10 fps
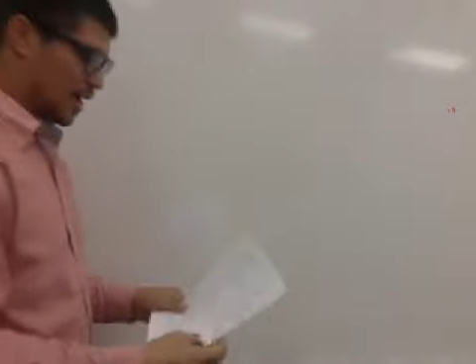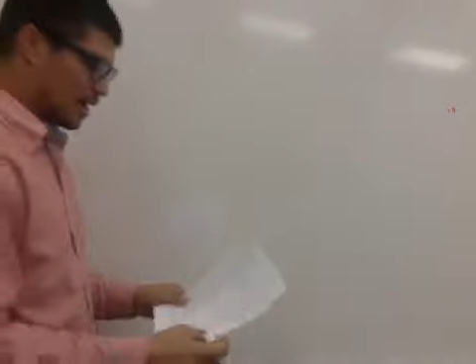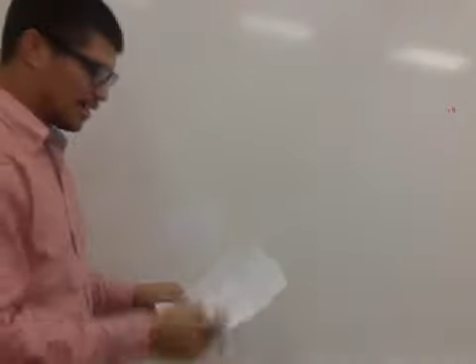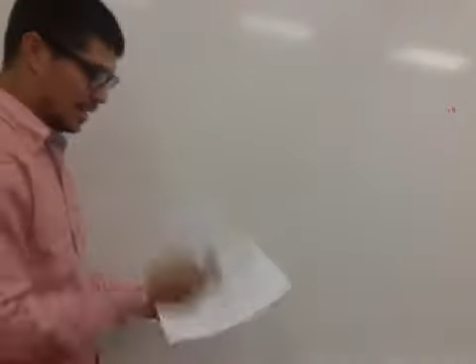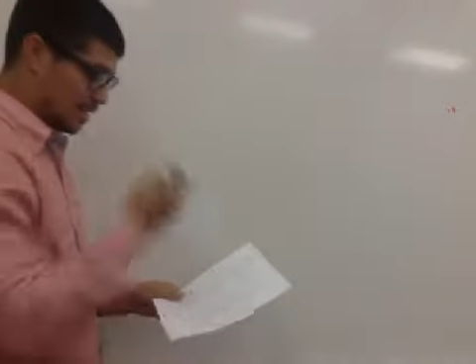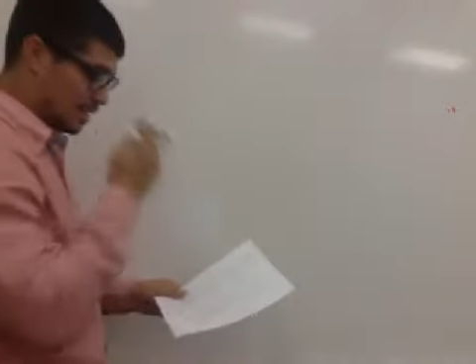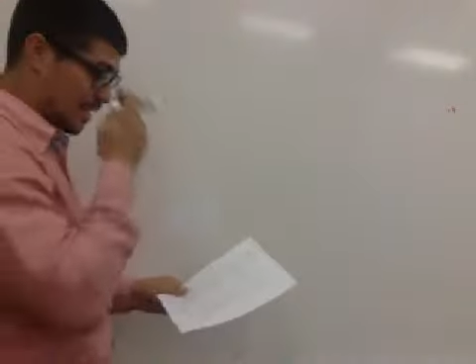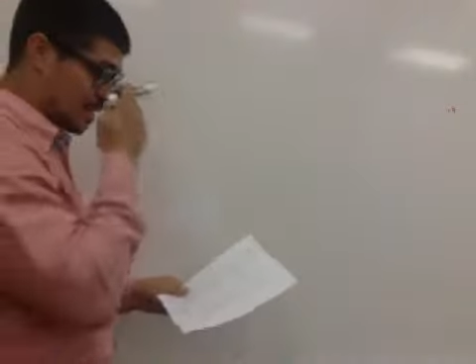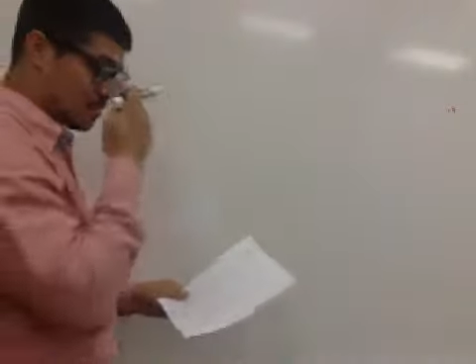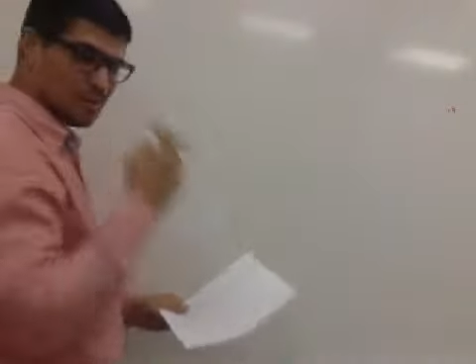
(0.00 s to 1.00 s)
guys had
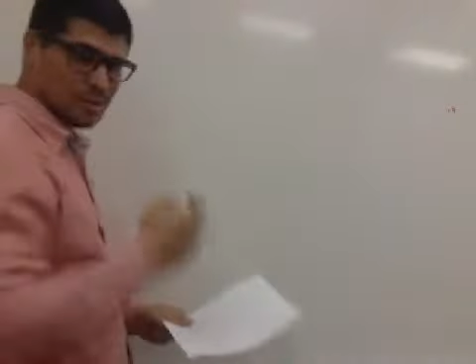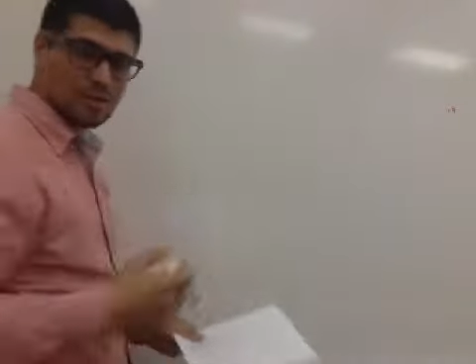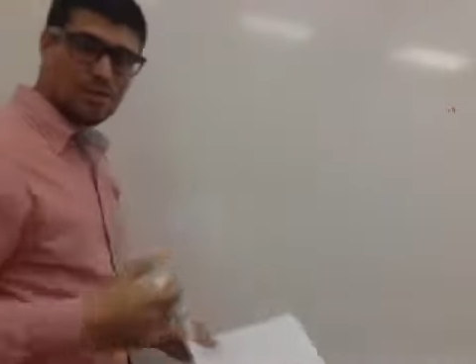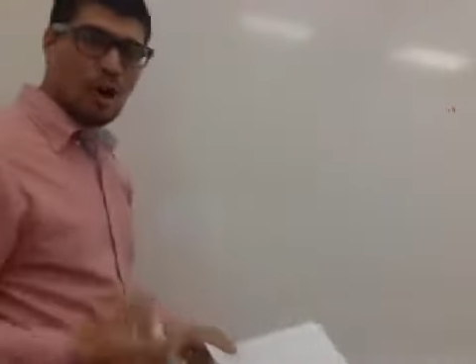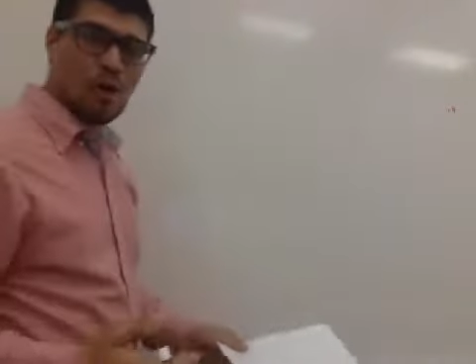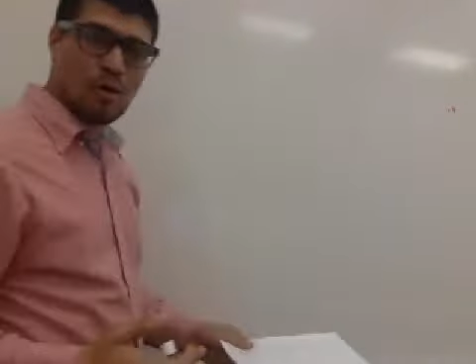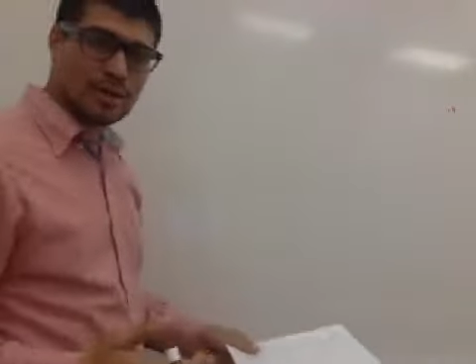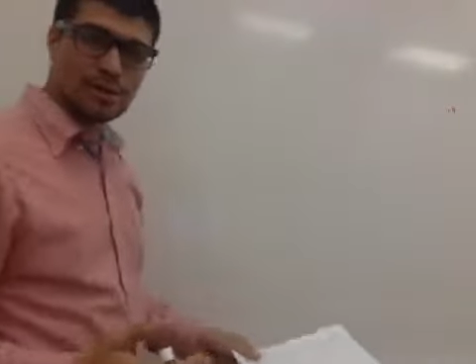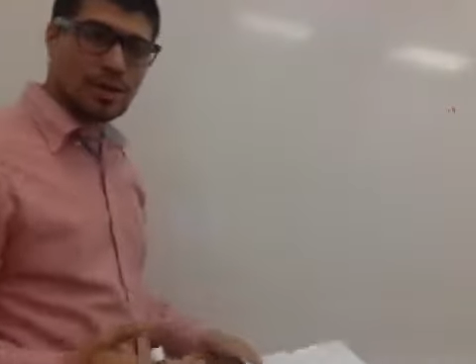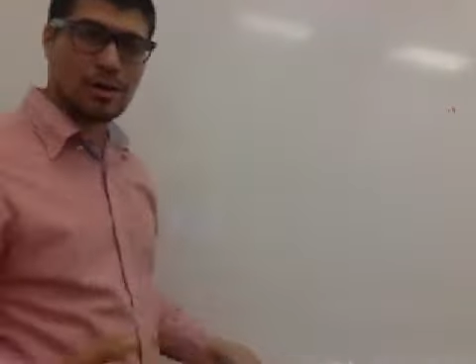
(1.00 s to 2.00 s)
said, no,
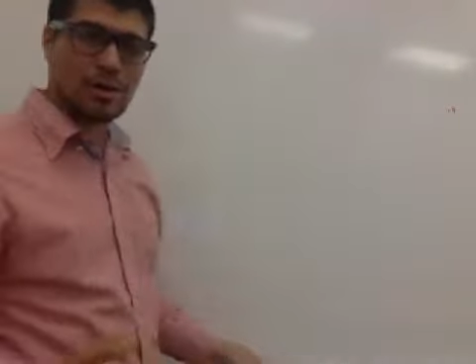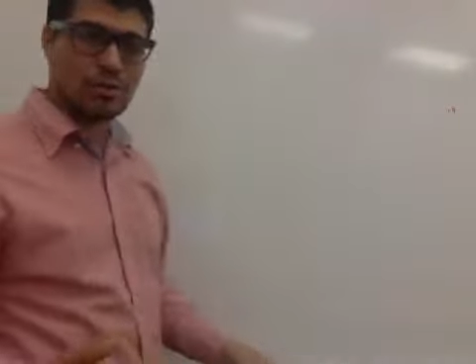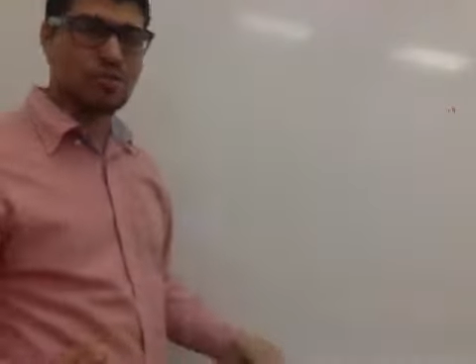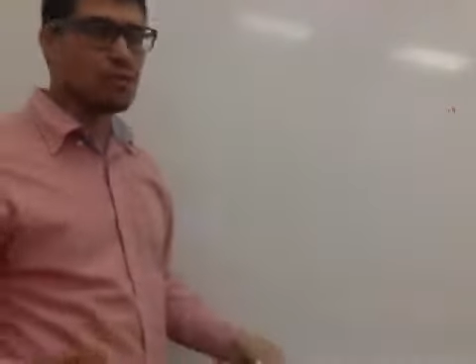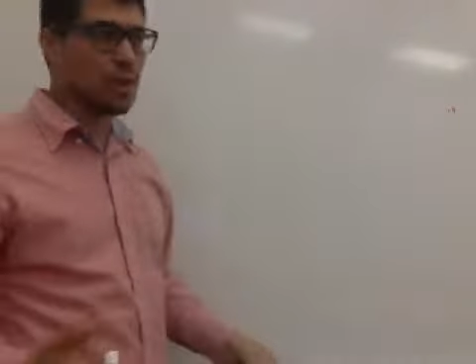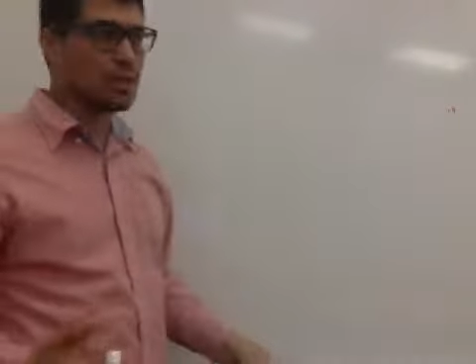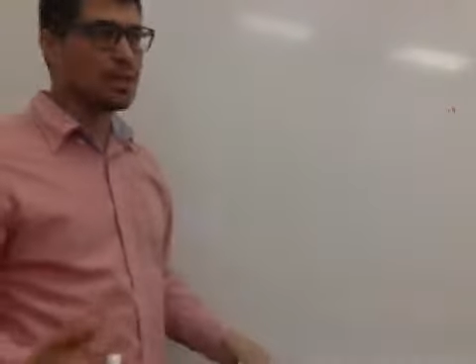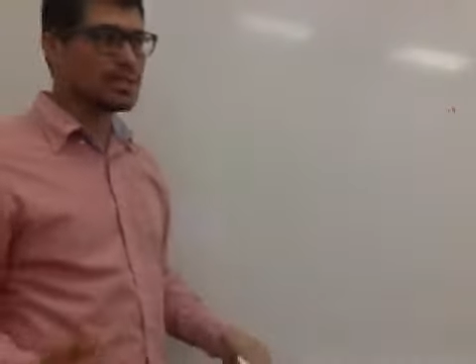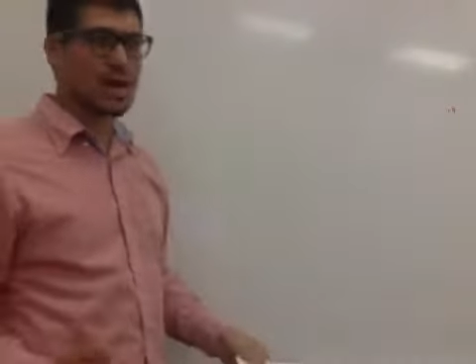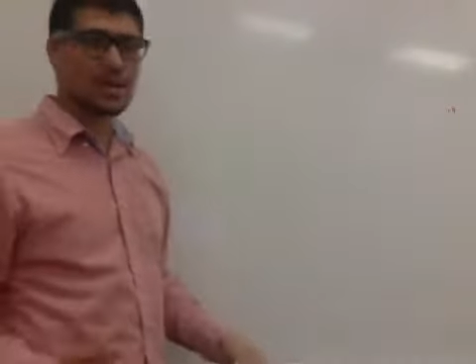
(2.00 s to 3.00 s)
that's not all you do. Really,
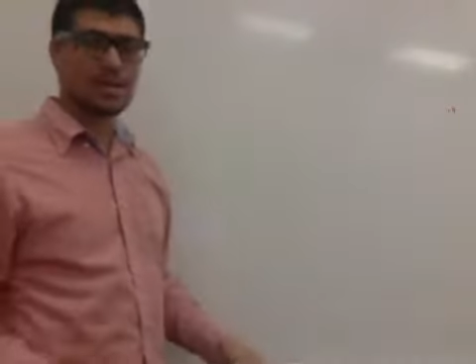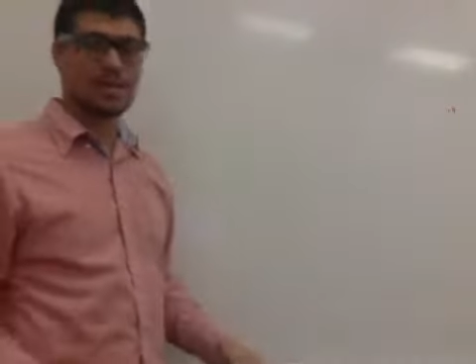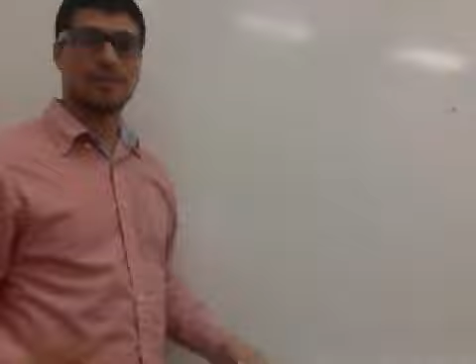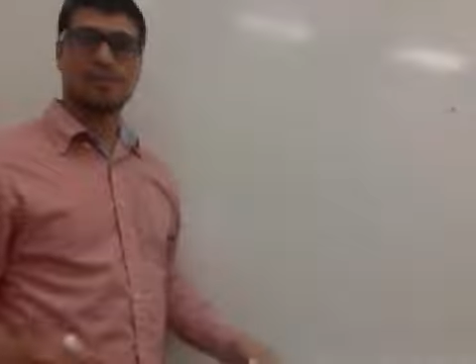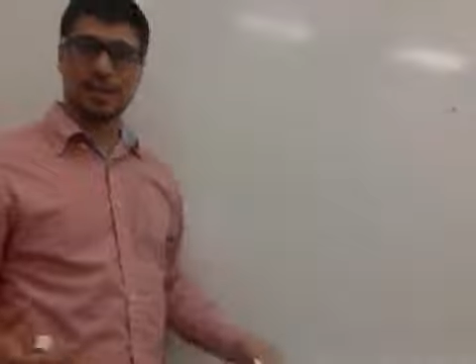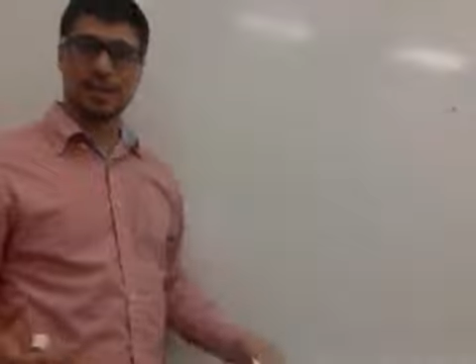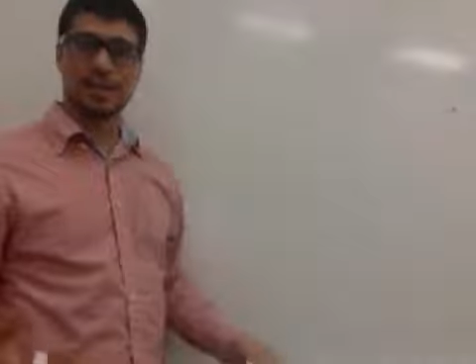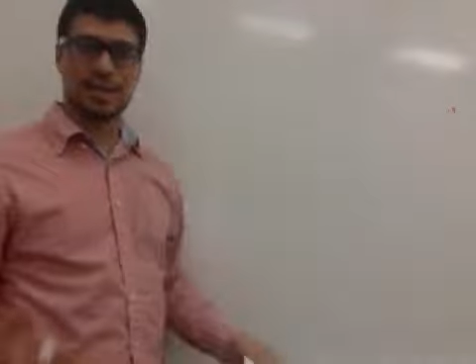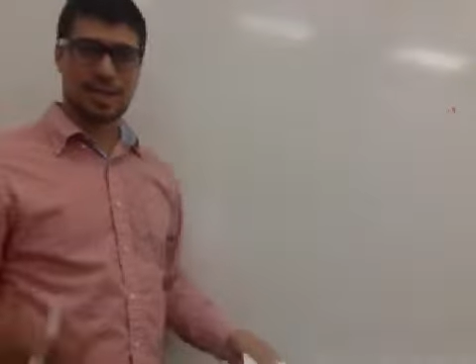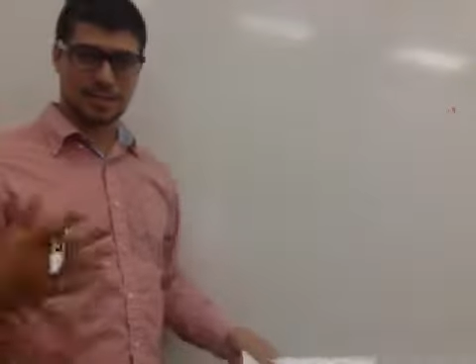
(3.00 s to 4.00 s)
is that it? Like, really,
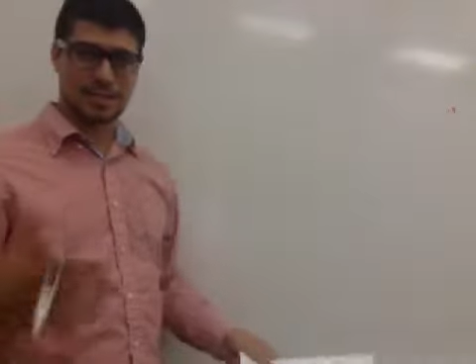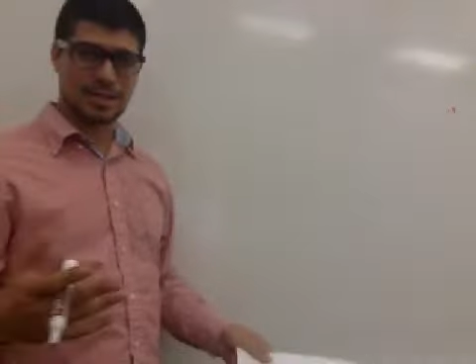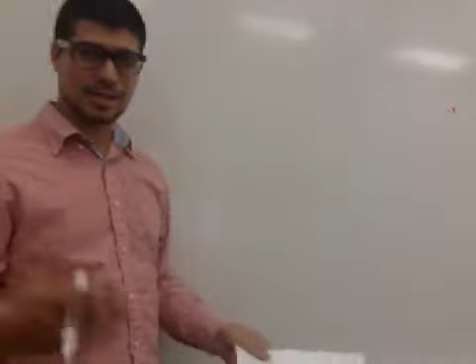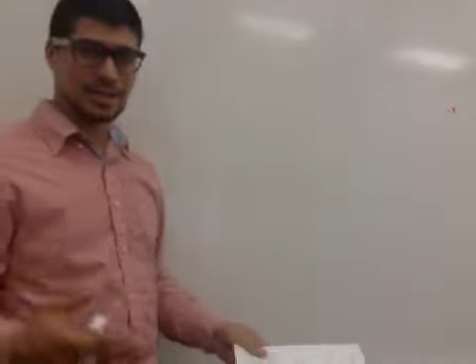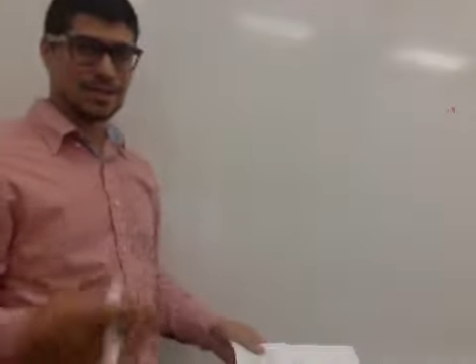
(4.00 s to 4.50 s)
that is it.